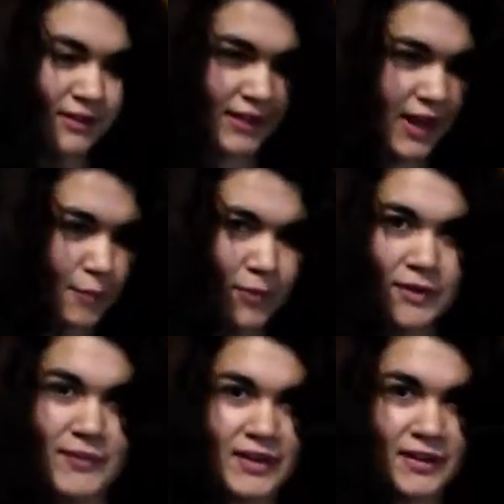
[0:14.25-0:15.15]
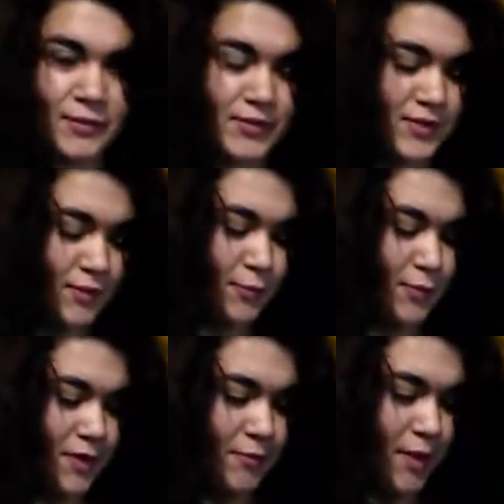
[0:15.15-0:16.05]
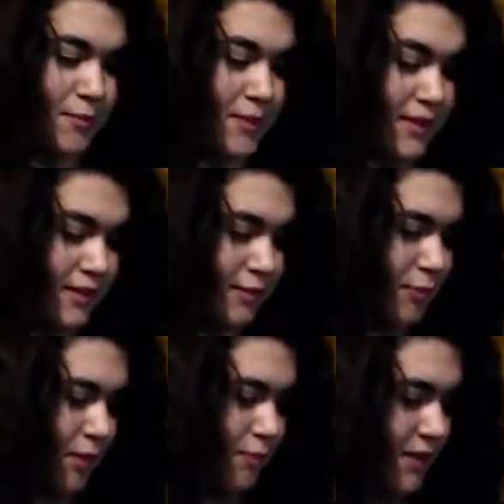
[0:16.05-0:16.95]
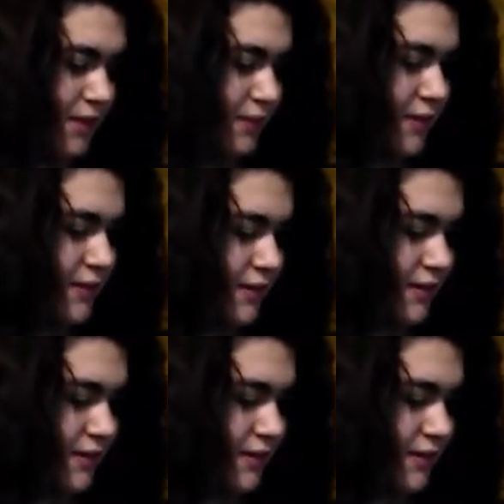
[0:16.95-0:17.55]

the apple of Eden, which was one of my biggest pet peeves,